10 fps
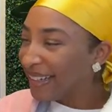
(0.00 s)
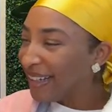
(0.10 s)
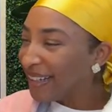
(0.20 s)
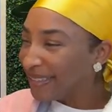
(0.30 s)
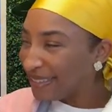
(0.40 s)

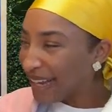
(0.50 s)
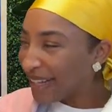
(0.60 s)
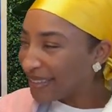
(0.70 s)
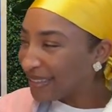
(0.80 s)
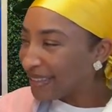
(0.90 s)
He
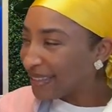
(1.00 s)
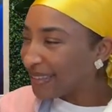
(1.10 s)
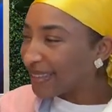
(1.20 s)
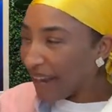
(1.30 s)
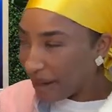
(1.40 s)
understands the
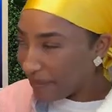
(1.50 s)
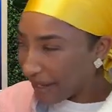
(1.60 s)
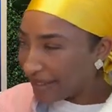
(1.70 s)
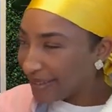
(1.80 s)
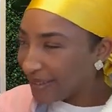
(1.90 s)

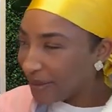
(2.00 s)
assignment.